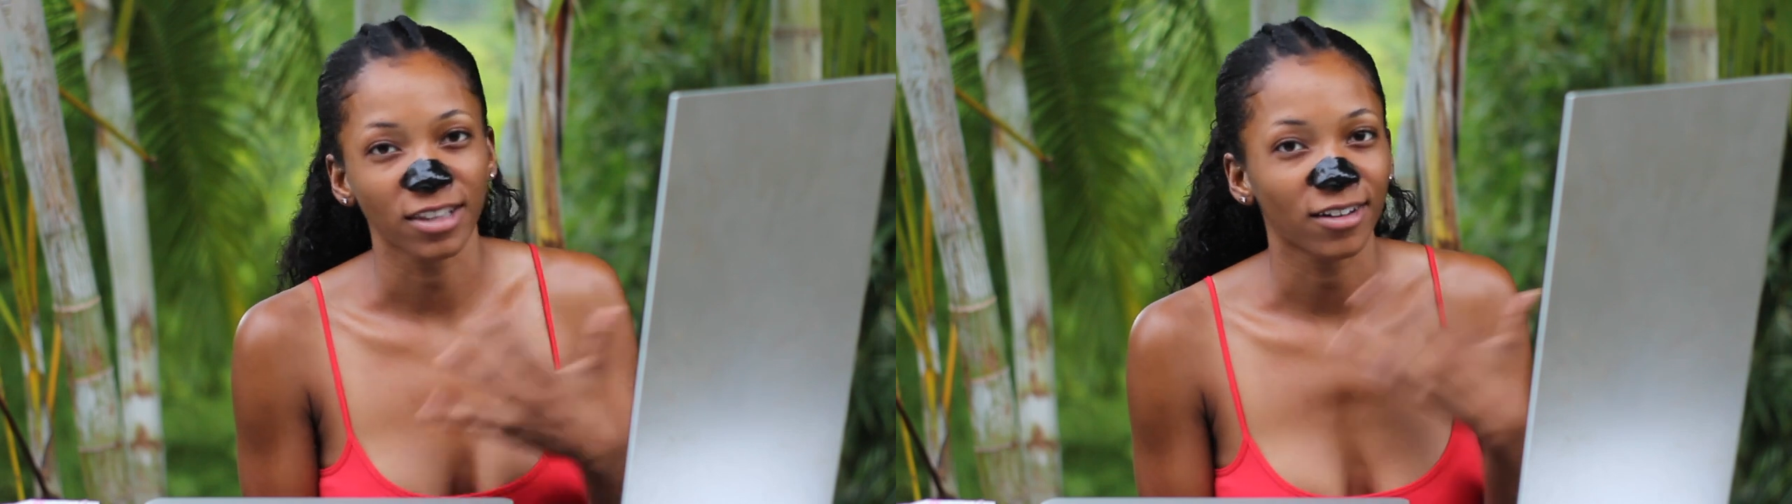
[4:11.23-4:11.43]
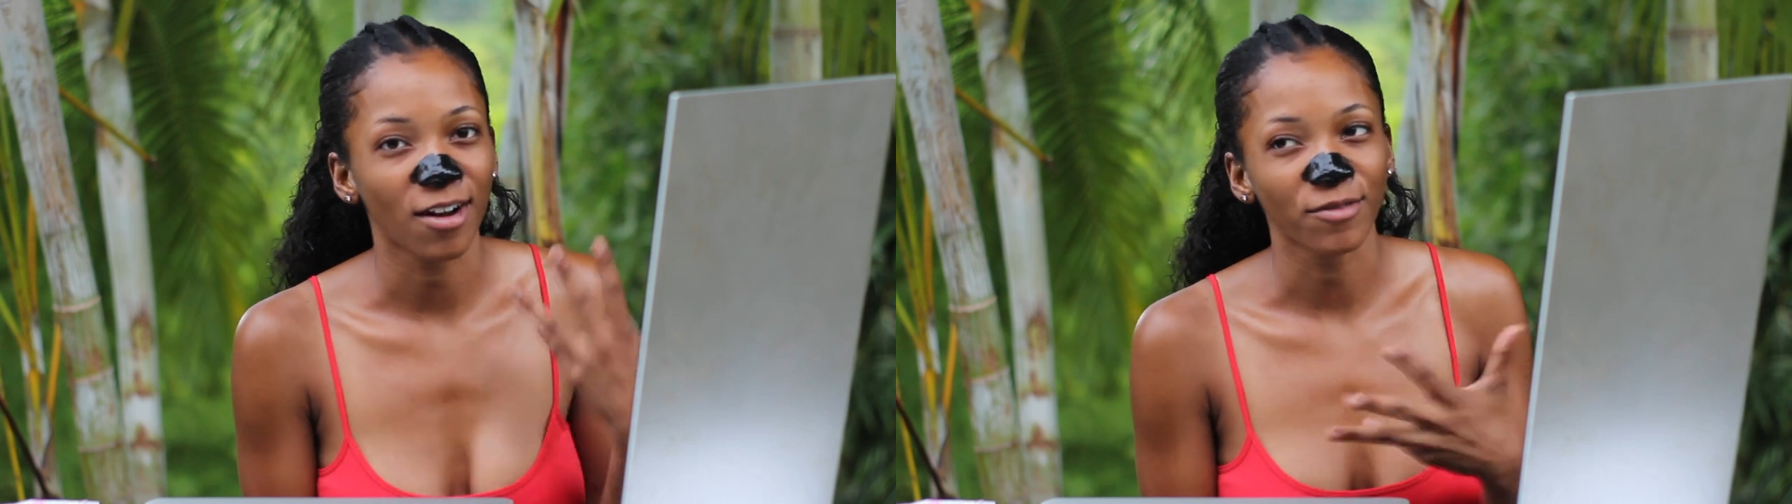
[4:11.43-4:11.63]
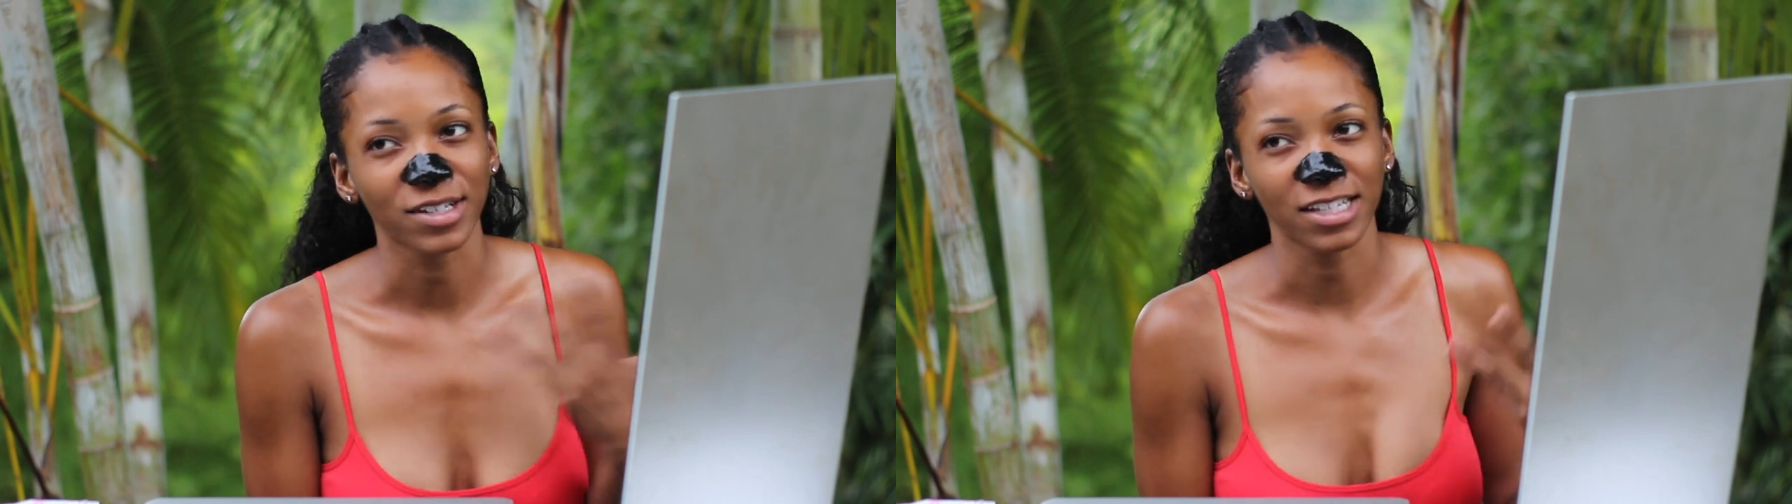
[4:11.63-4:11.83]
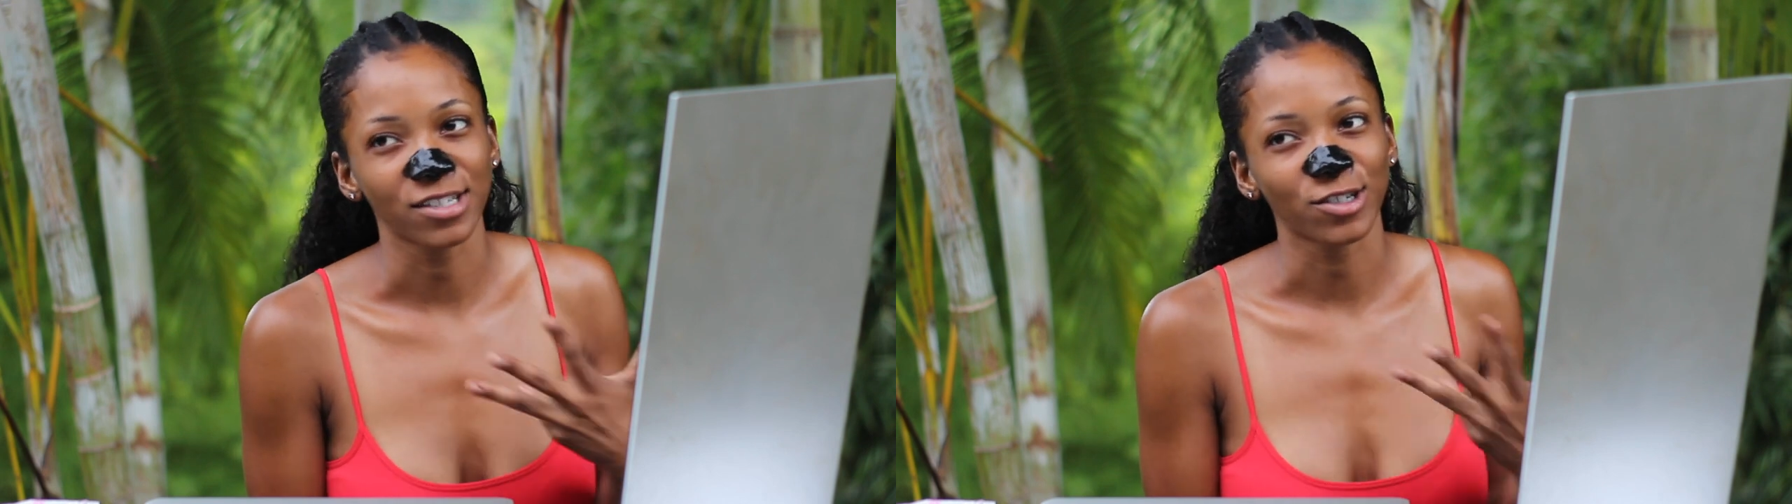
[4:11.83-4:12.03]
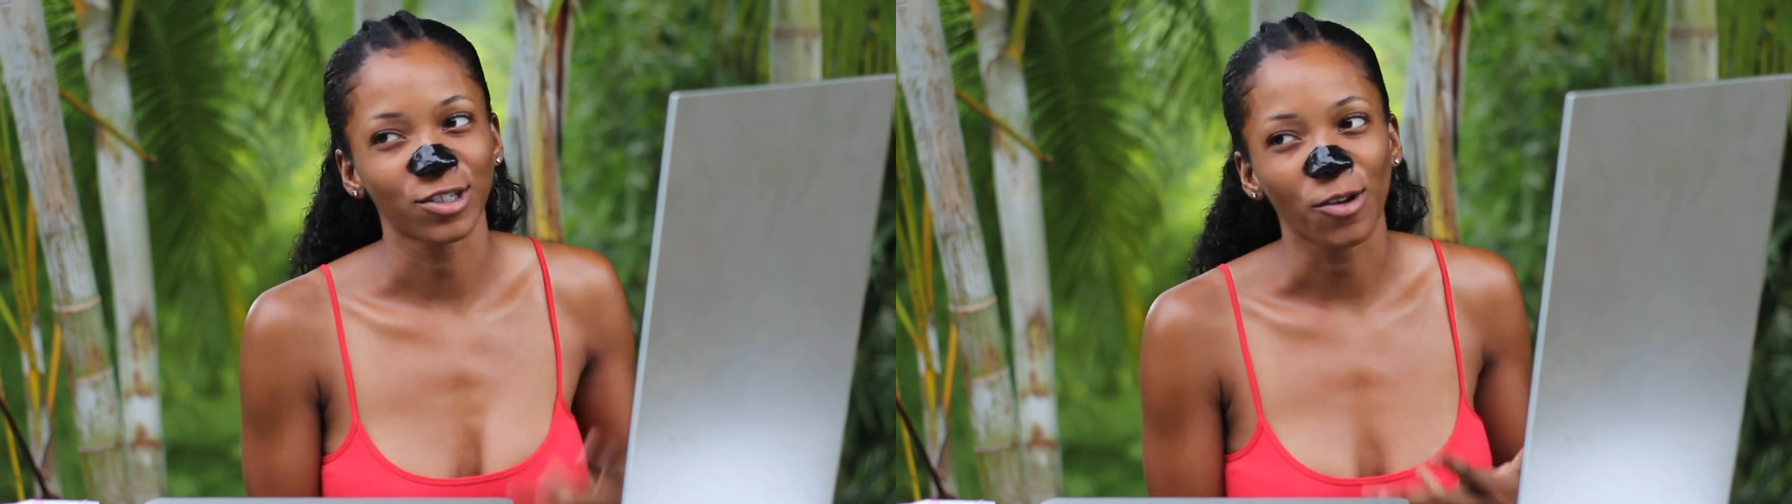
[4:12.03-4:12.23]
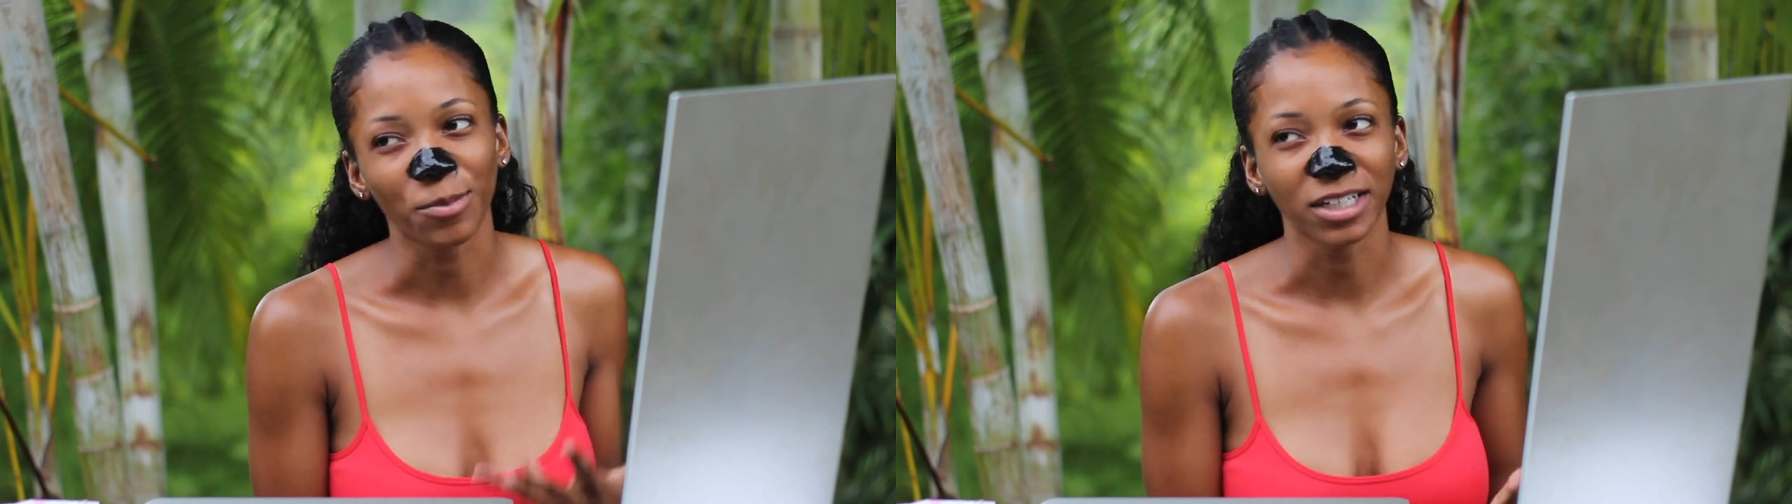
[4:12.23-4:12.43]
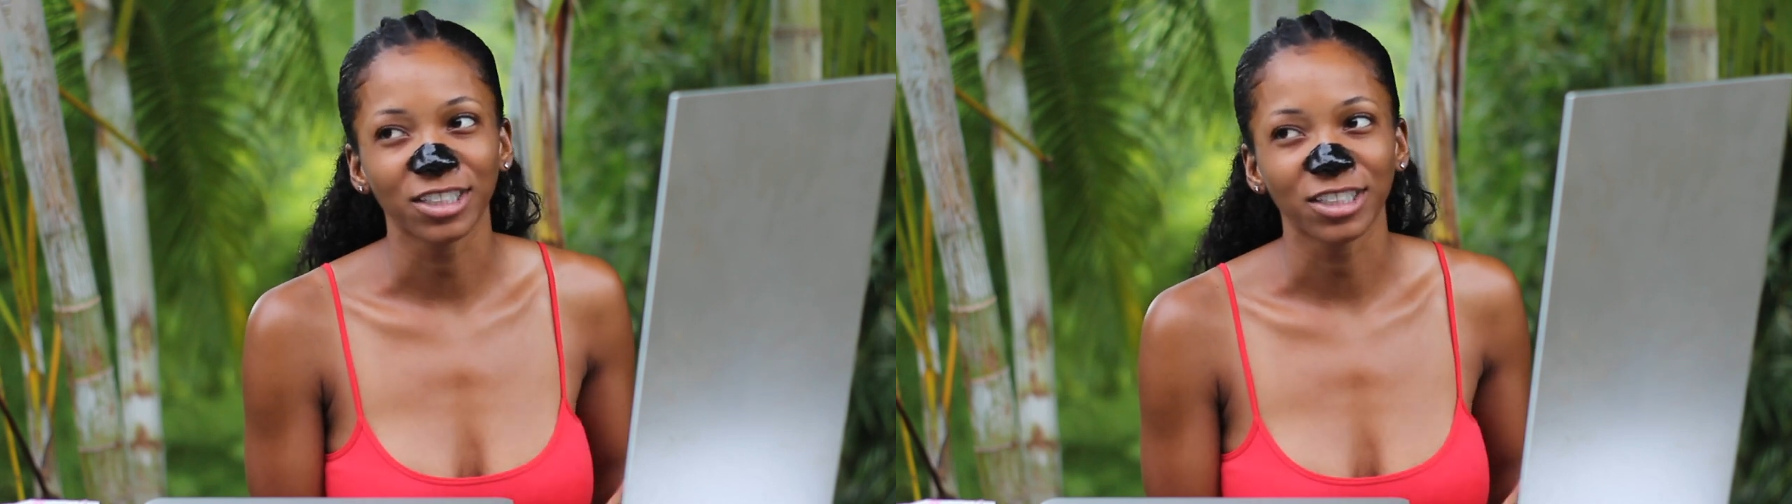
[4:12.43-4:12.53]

the conversation so much.